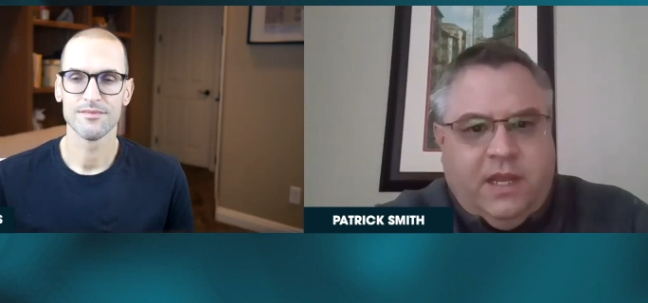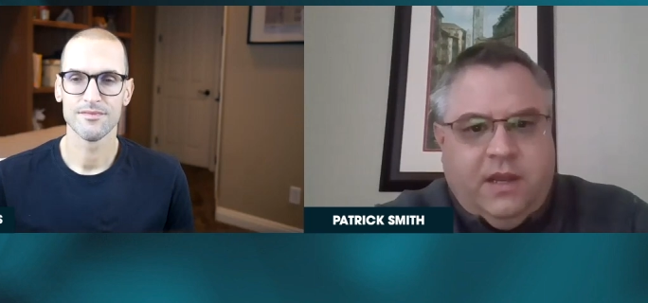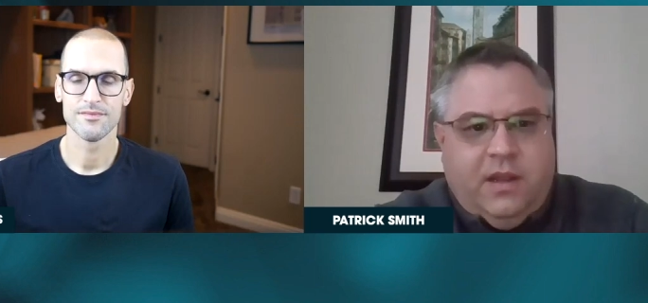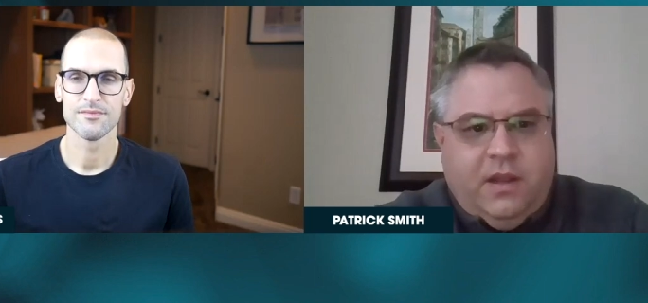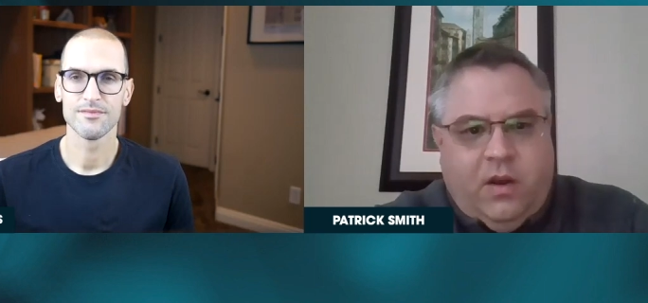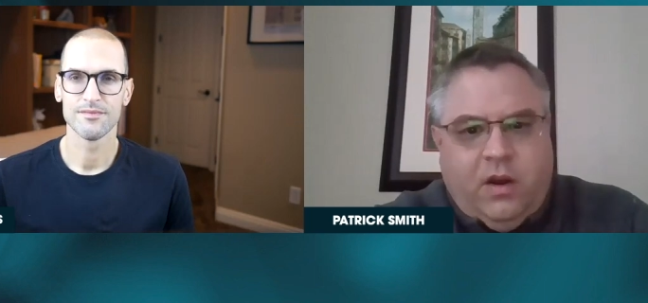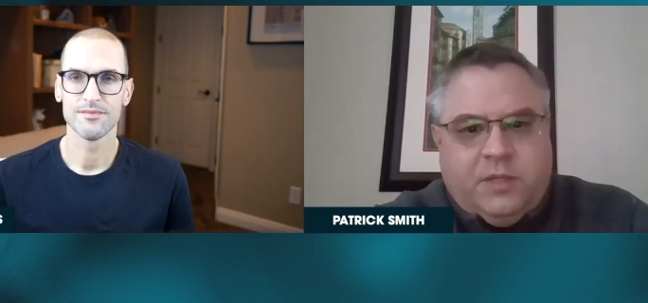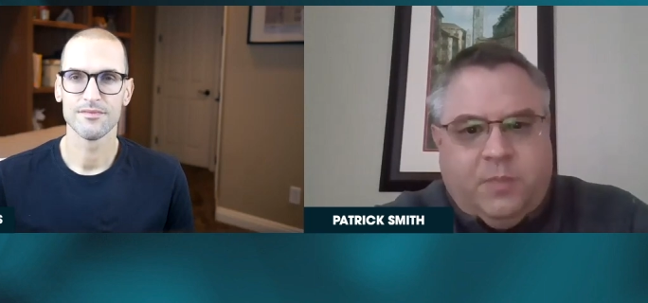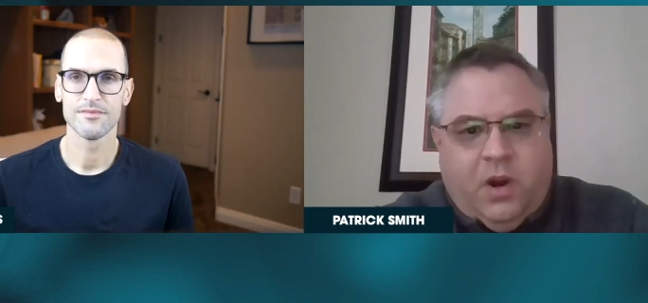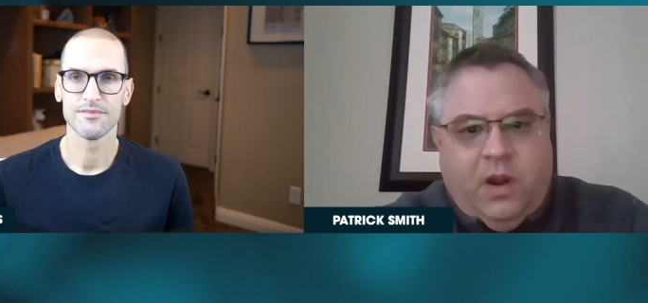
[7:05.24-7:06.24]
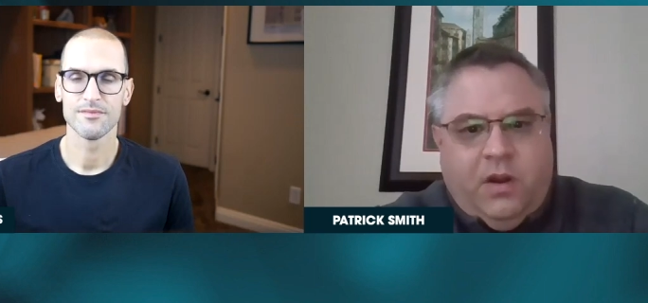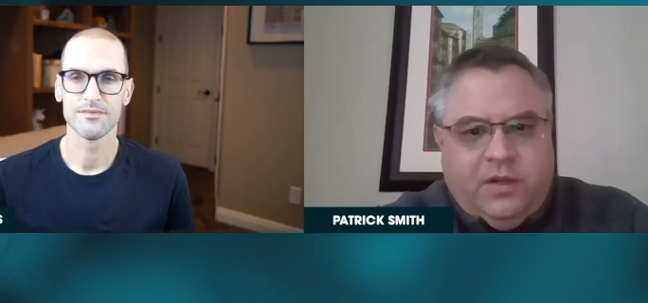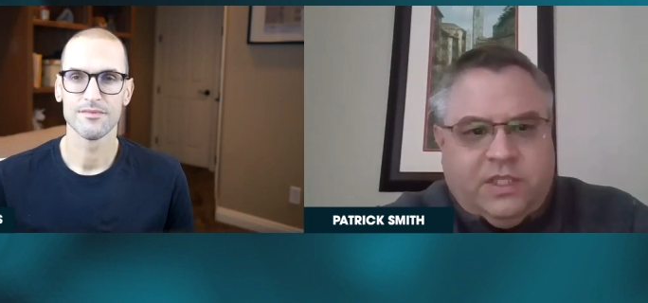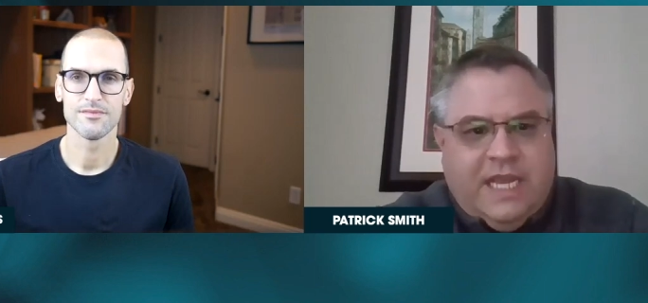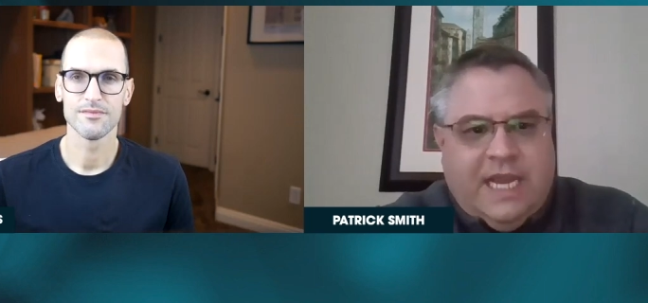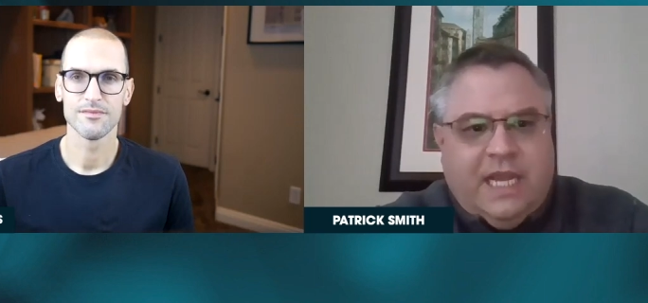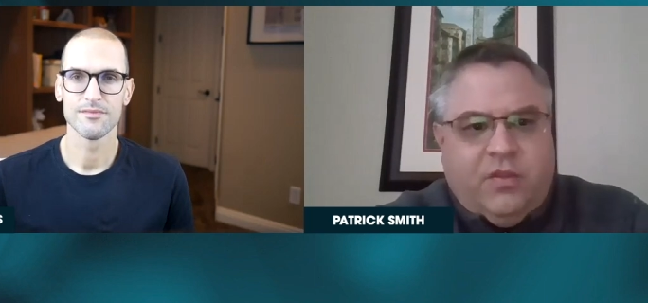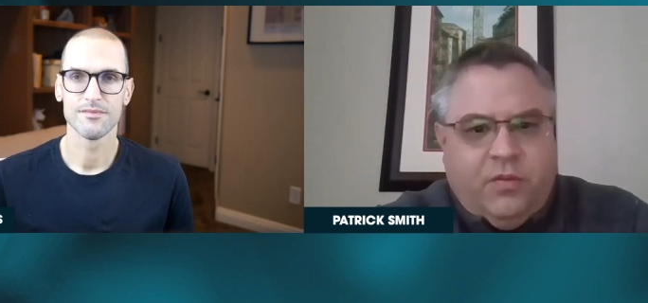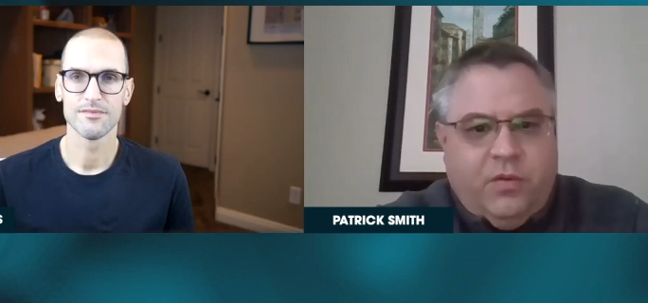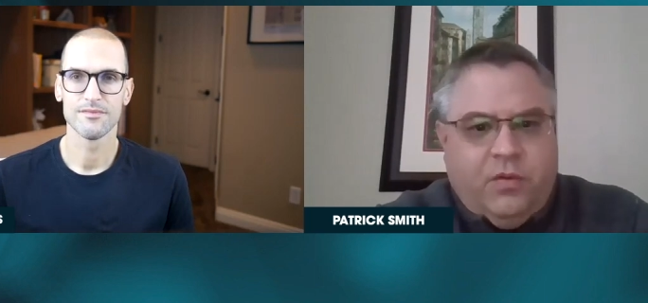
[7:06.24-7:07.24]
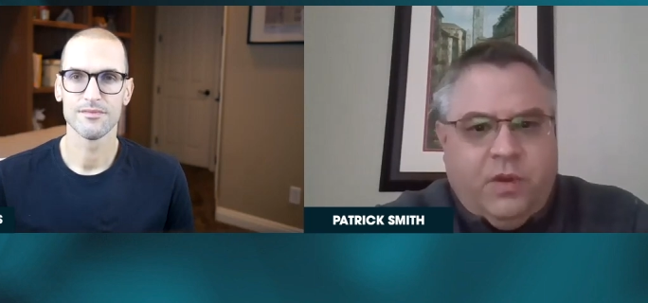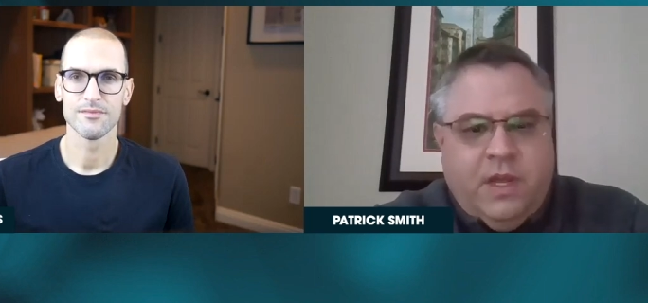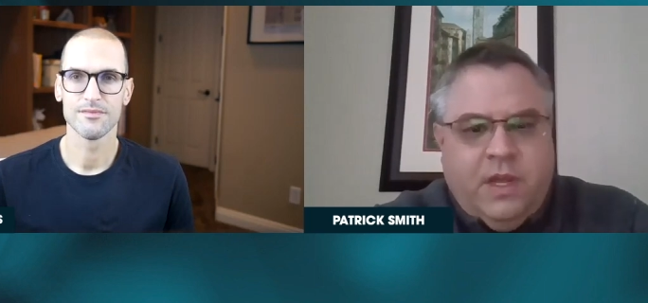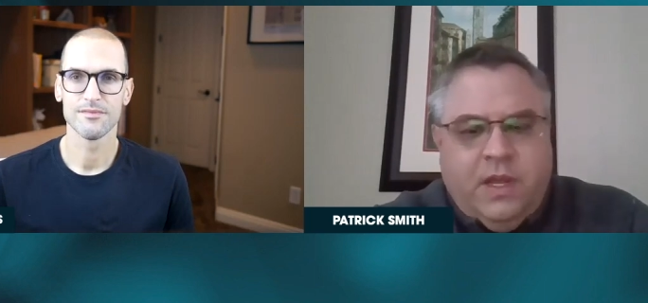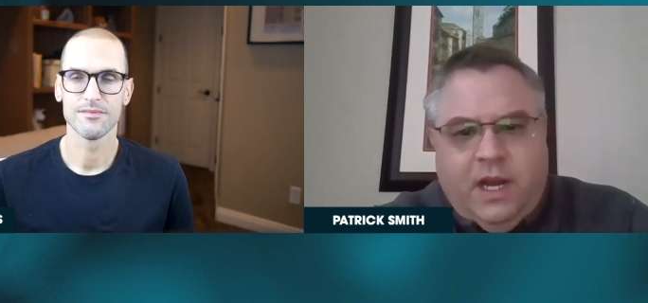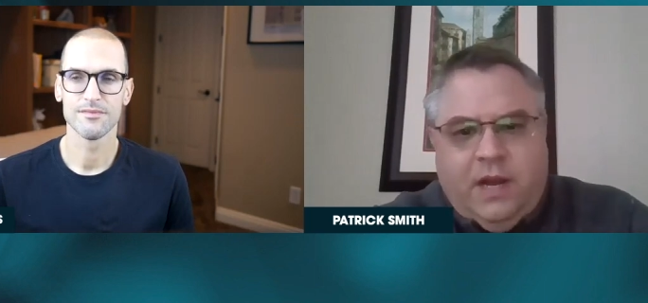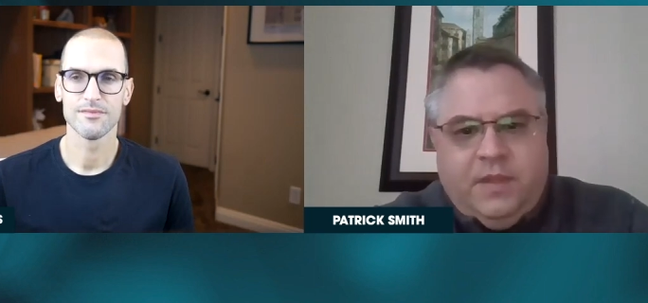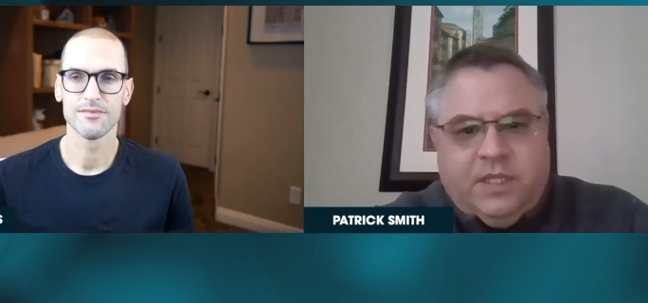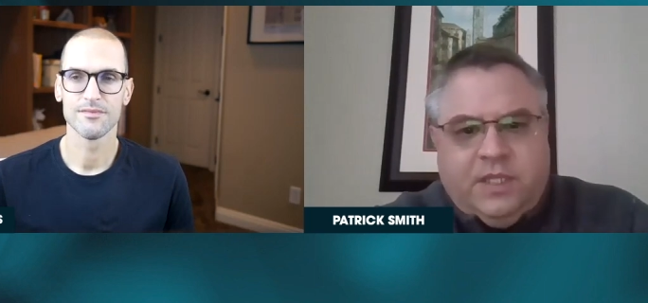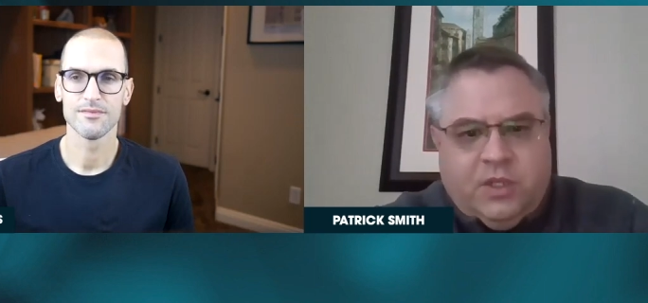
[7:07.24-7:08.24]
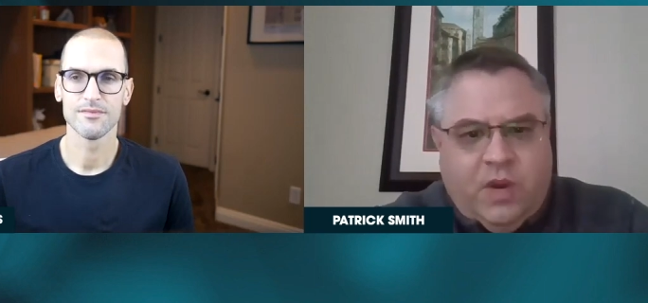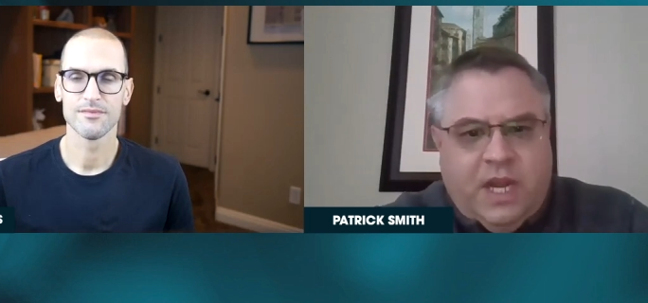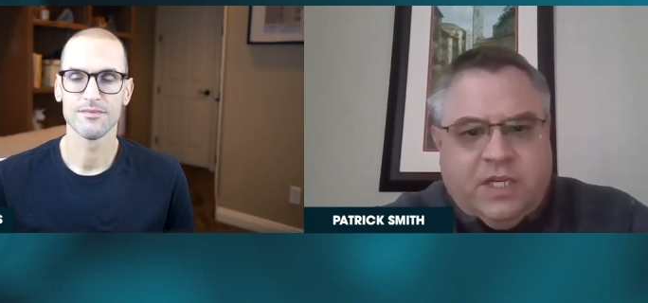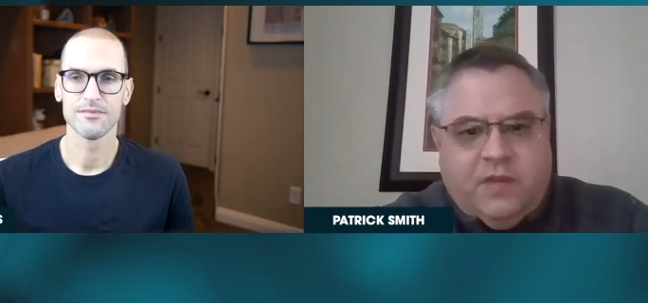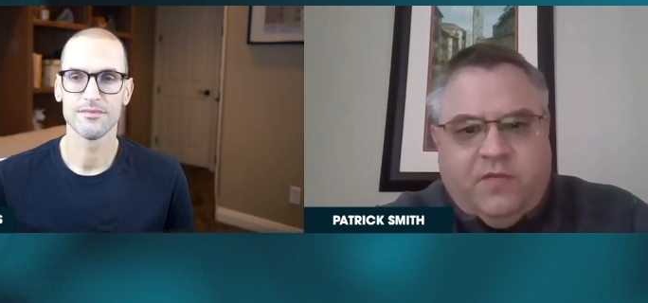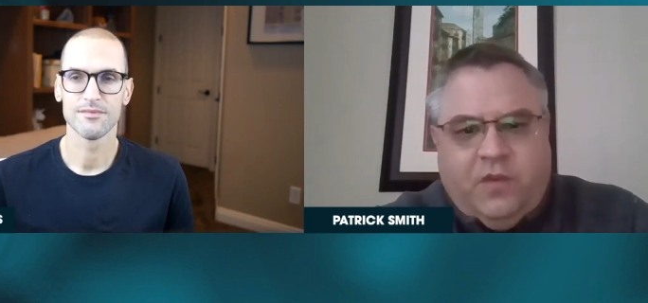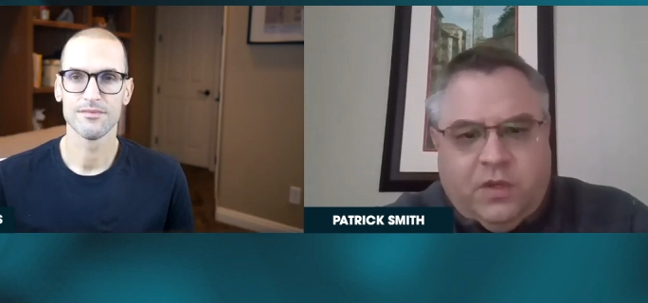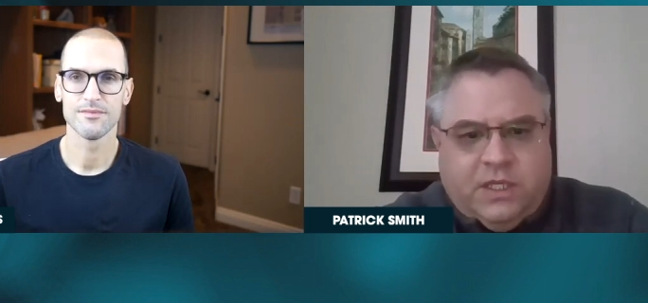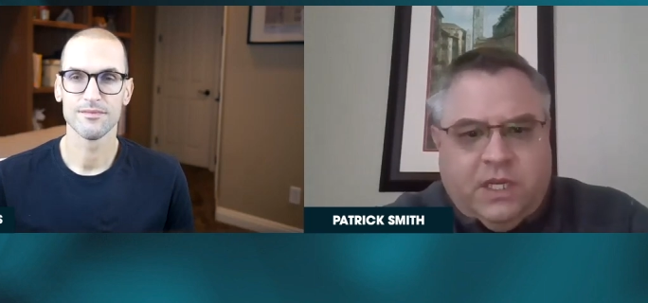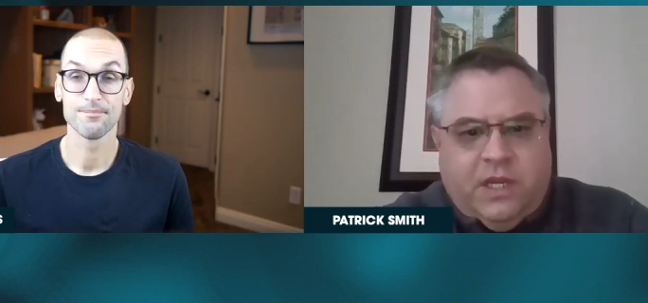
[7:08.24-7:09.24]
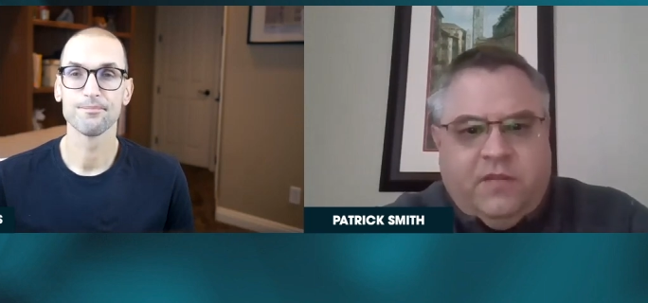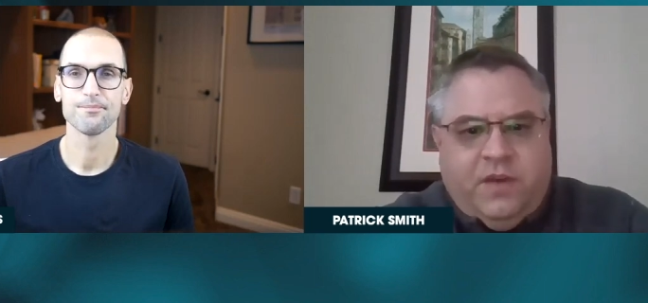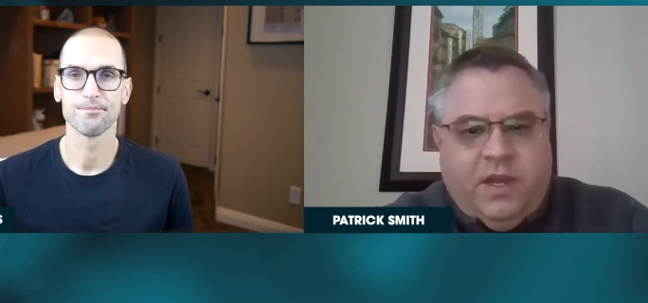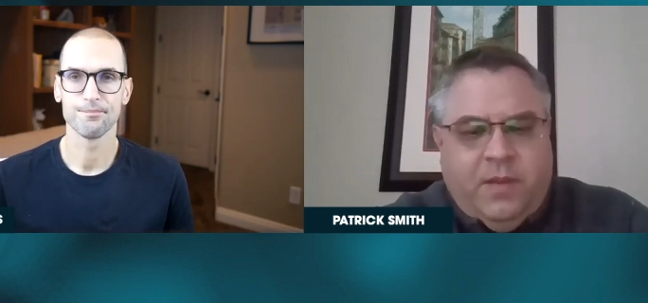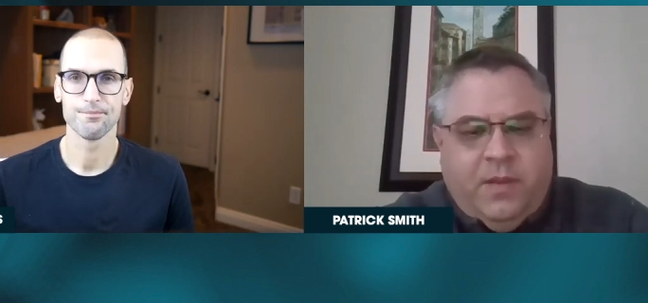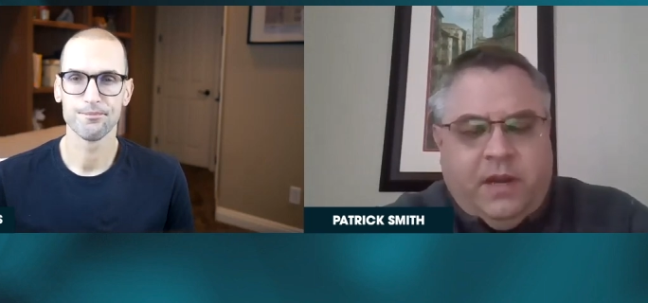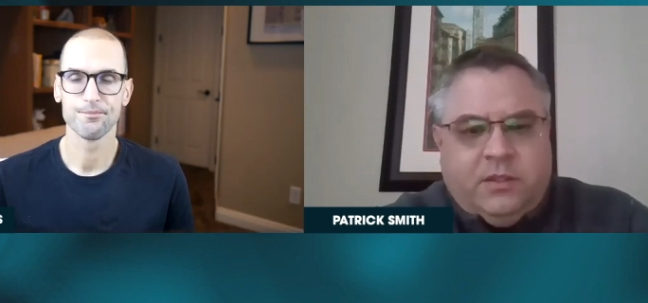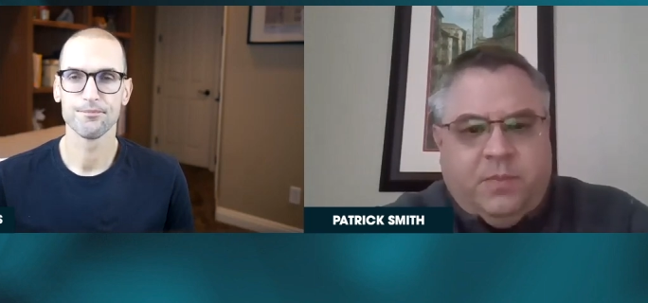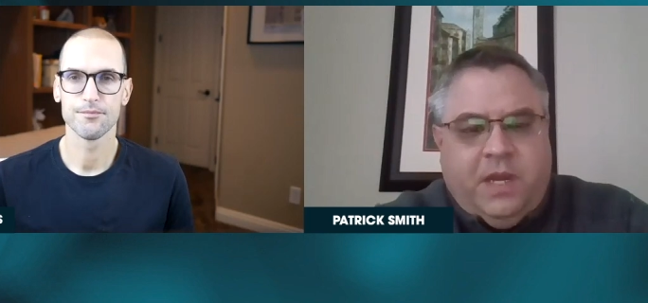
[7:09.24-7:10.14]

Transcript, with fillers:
Speaker 1: uh, in, in large part on just getting through um, the situation and focusing on the fundamentals.